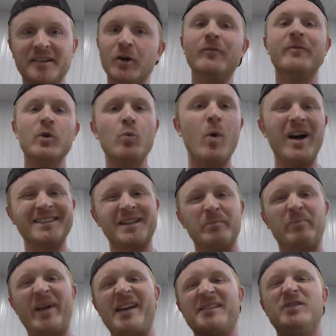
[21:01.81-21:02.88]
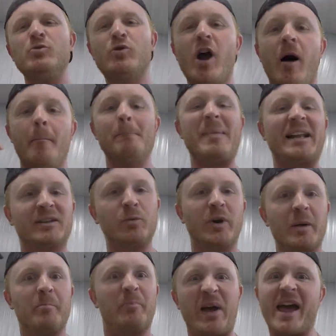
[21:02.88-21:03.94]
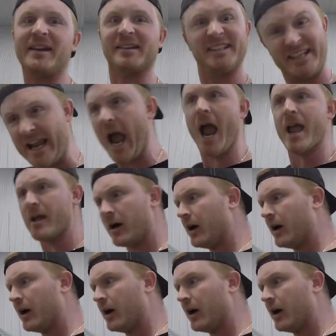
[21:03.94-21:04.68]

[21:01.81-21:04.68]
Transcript: So if you want the best, you come mess with the best. Yeah.